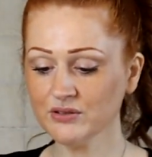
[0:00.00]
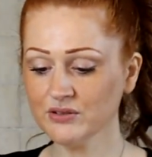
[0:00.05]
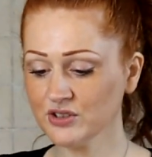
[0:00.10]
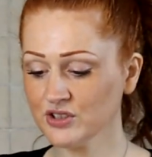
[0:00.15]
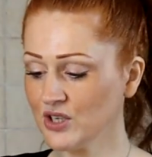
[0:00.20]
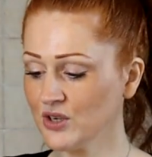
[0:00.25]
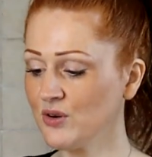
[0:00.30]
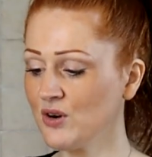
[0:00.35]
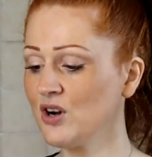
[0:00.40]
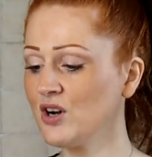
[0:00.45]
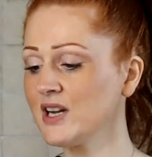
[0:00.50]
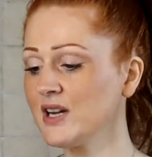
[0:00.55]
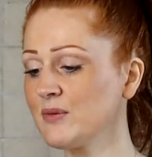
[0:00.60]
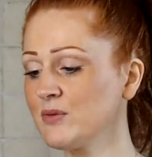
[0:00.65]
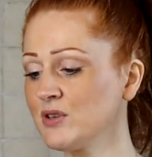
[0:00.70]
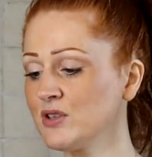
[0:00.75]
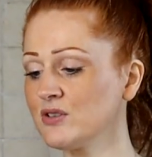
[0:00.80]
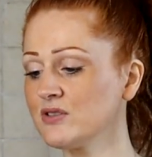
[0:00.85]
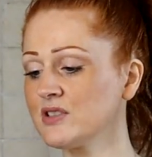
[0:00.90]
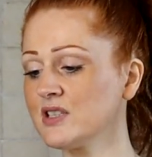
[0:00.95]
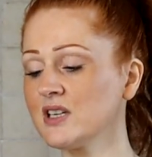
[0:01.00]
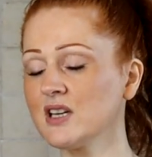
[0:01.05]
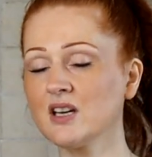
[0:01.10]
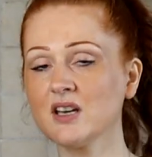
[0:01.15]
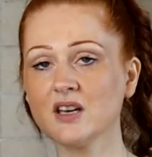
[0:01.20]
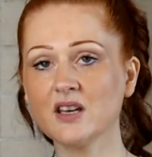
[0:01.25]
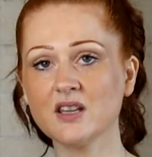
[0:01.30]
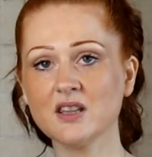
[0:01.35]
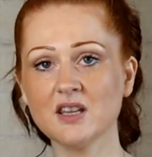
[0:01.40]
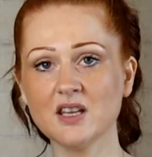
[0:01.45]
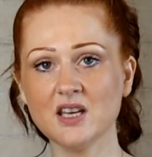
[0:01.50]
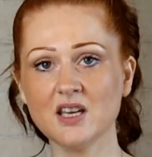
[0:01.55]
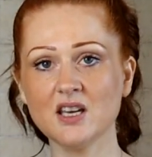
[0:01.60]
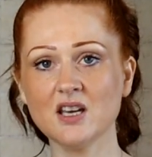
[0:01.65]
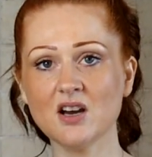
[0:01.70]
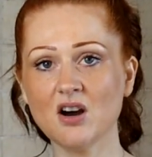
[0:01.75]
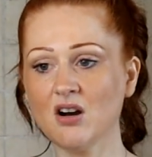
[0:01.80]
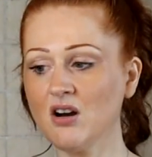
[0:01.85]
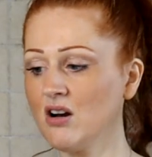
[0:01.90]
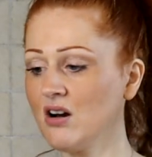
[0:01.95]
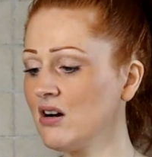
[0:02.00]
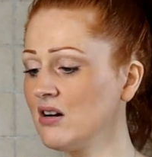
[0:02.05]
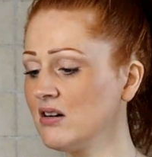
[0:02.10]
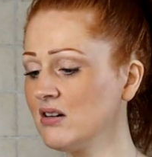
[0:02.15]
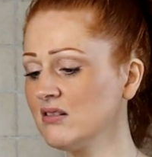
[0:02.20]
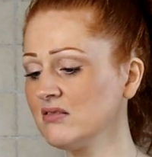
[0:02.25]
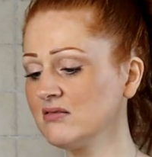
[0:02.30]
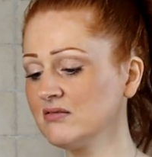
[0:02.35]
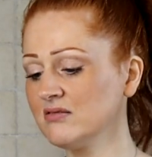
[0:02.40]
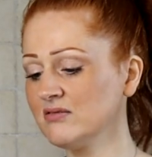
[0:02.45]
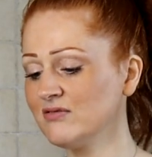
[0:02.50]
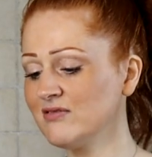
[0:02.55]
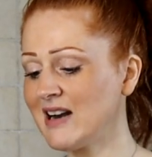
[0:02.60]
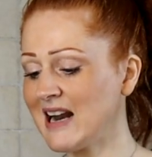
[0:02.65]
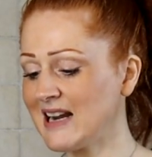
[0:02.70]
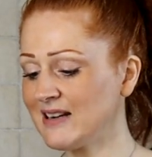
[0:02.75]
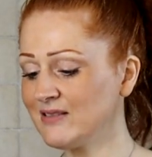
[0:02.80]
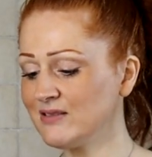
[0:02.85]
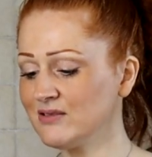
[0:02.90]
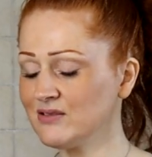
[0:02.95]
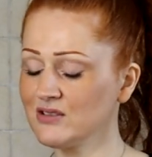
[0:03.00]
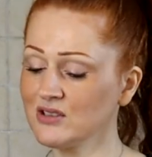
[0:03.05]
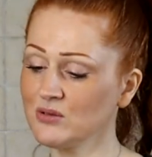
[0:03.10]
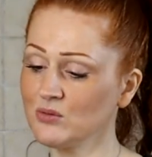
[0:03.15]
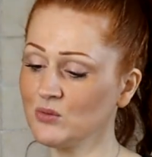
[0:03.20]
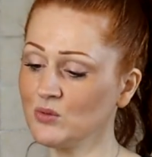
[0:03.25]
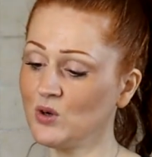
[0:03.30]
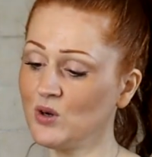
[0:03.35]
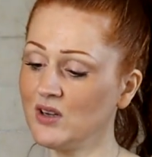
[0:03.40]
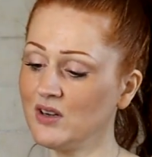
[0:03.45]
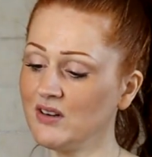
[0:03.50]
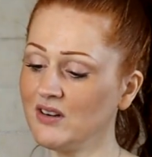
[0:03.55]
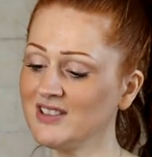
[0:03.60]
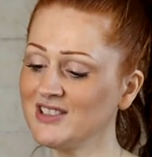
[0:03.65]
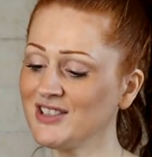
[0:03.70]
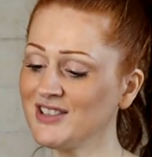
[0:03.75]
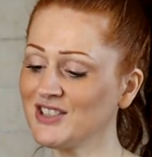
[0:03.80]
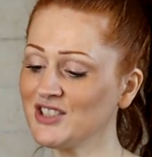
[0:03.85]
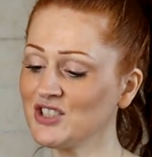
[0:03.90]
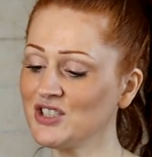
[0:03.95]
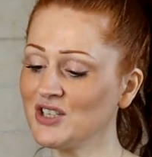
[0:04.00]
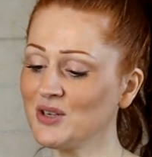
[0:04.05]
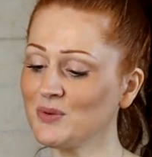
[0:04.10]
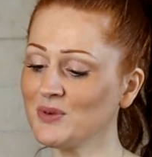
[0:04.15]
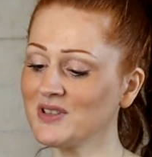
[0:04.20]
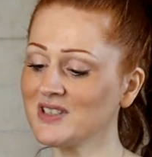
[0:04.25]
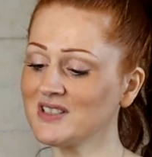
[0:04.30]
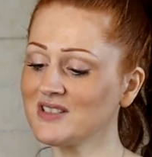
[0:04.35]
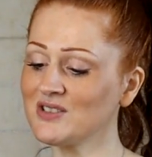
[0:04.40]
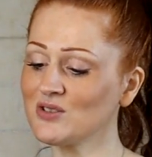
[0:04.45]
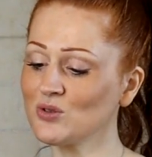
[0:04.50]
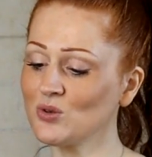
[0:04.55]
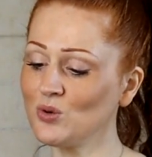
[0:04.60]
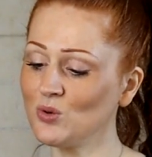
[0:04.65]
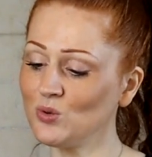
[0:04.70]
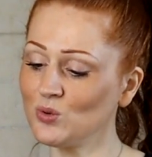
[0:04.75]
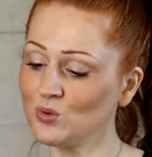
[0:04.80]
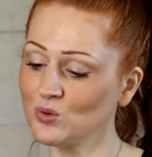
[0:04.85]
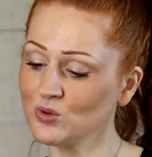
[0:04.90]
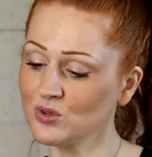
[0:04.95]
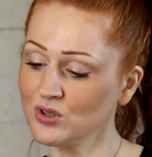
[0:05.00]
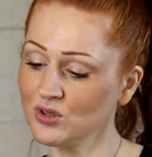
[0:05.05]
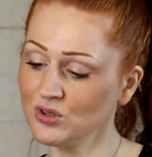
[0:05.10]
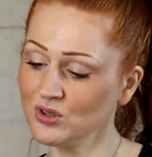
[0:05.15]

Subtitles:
So I am using the round one. I don't actually know what this is called.